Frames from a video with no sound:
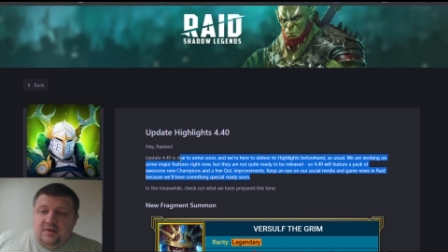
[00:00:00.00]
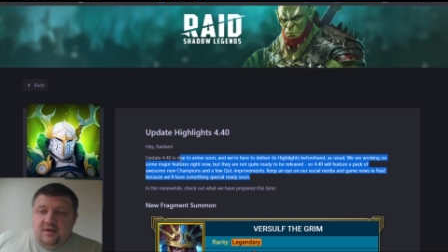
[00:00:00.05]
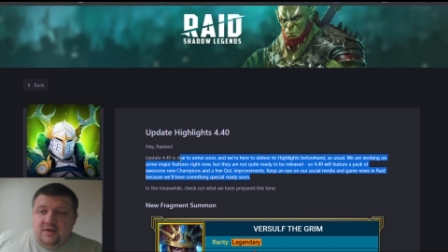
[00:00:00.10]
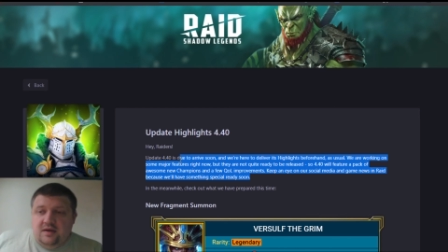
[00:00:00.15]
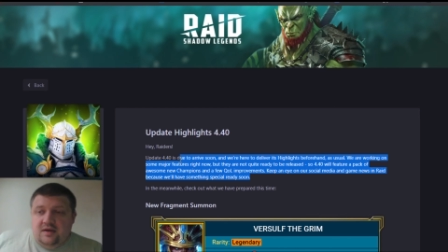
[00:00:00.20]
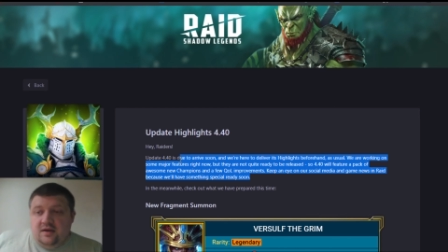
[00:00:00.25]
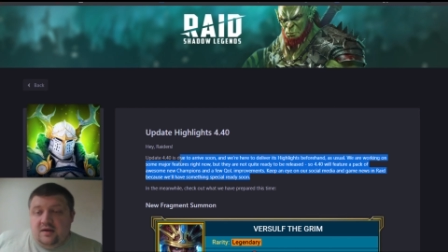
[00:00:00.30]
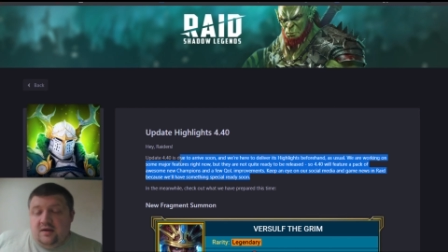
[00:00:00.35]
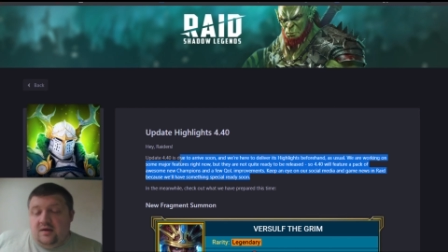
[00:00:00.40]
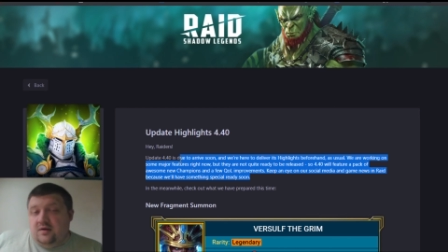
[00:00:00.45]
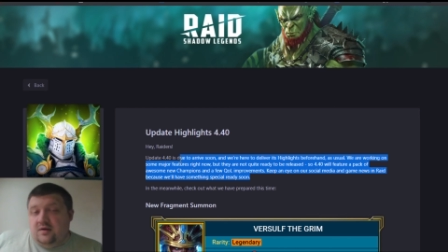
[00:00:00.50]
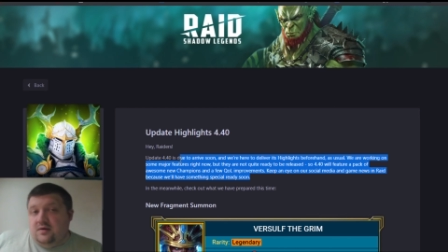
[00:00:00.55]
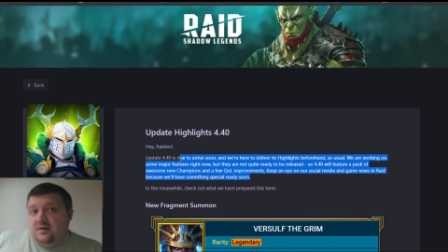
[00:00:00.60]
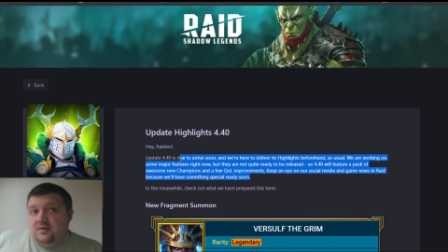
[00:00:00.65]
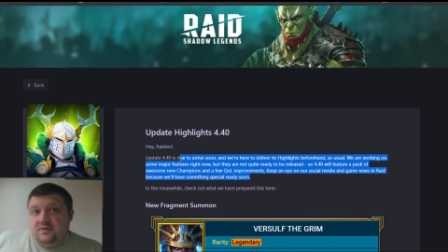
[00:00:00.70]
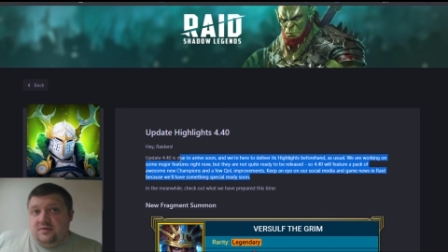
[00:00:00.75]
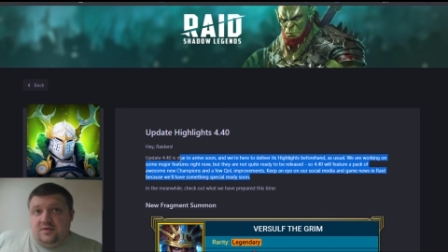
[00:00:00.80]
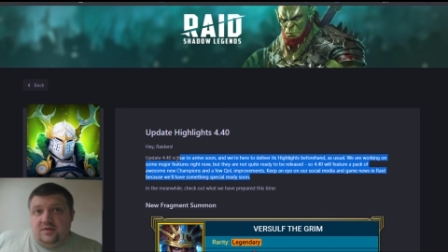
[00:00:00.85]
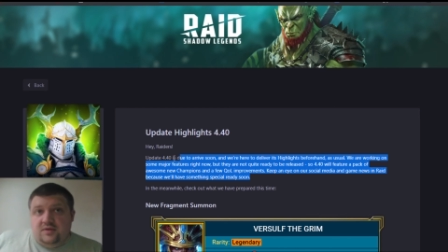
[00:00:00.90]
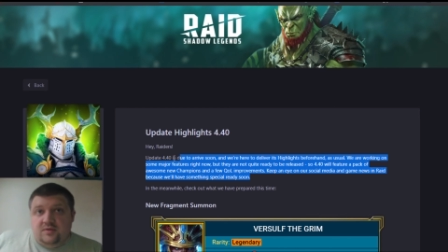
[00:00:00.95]
I
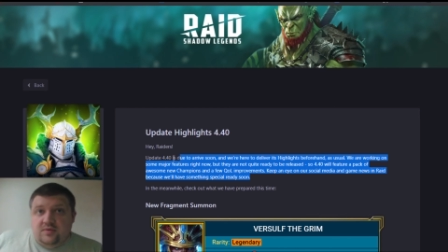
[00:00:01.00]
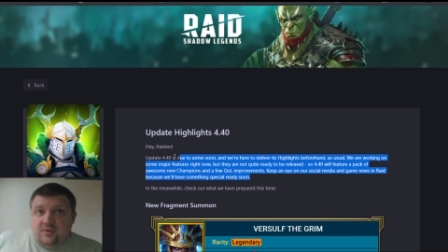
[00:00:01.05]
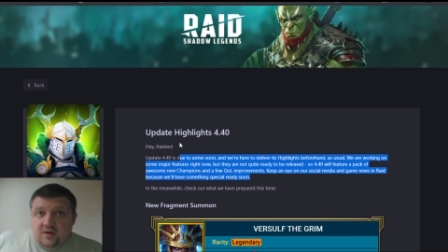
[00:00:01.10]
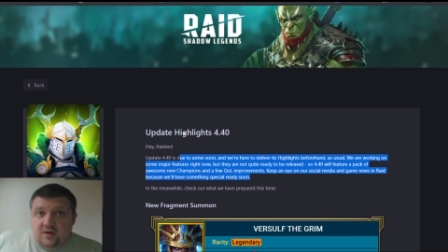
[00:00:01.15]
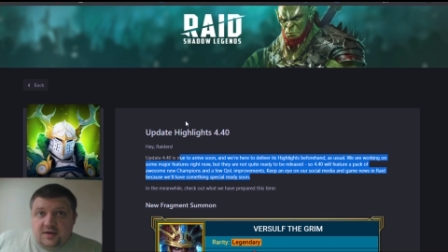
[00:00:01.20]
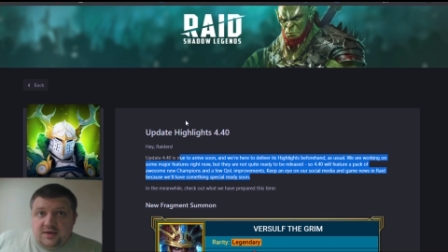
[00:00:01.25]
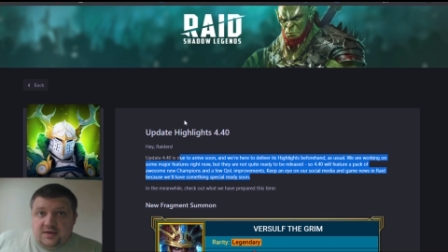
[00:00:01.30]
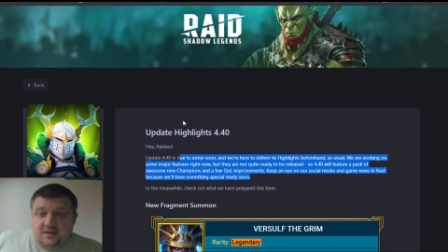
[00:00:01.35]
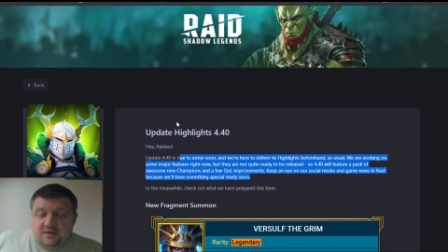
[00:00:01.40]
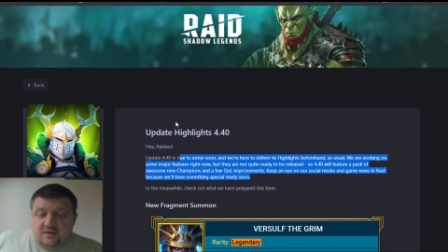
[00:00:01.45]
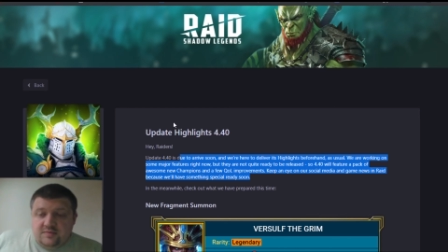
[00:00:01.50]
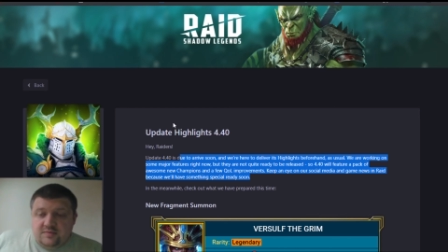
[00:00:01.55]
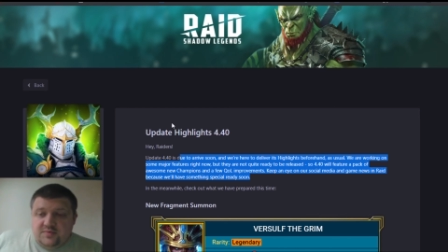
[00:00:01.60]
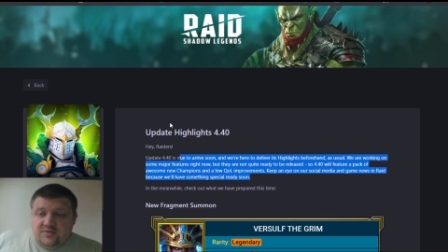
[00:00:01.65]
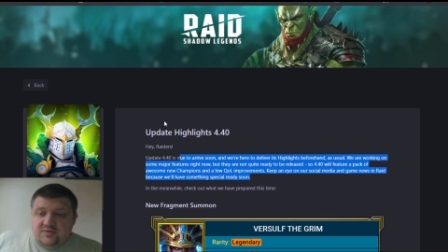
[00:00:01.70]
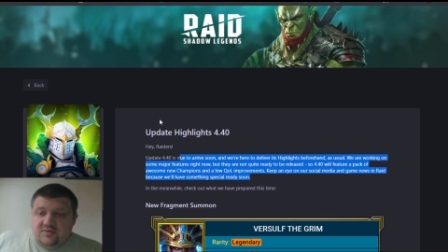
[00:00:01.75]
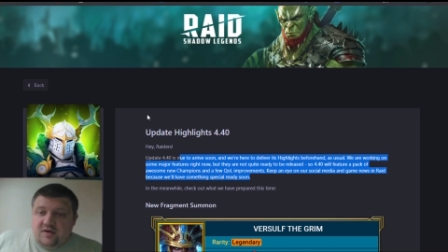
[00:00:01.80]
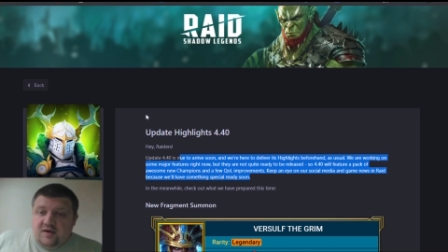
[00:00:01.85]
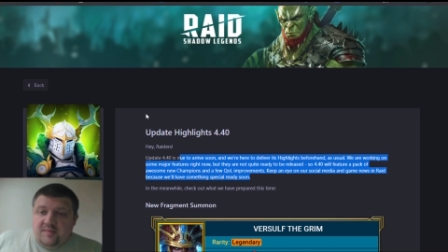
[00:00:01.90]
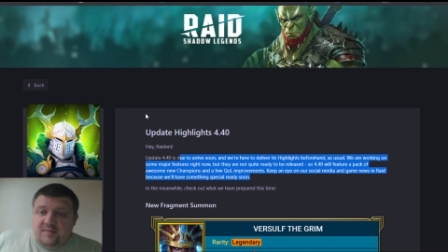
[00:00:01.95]
ask that you like and
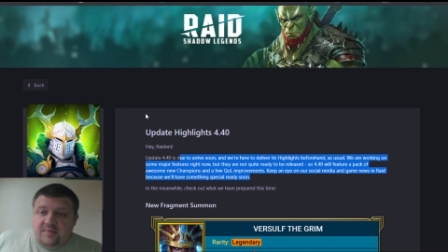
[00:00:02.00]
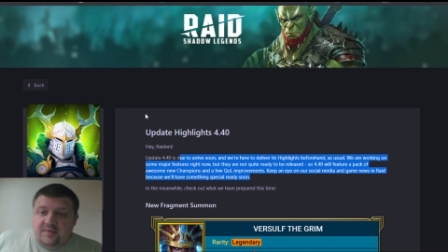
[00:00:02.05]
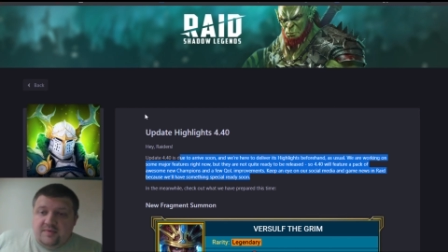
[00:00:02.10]
subscribe.